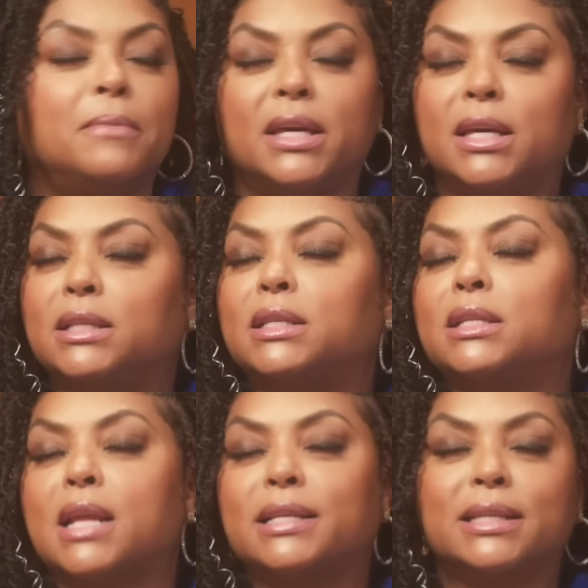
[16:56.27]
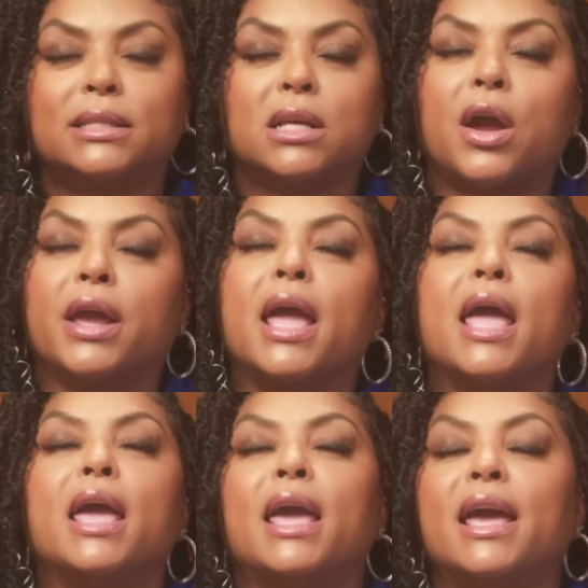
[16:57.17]
means necessary
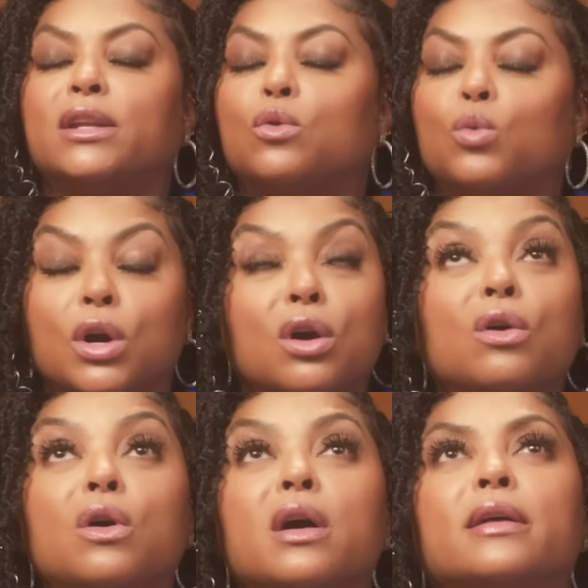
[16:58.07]
in a world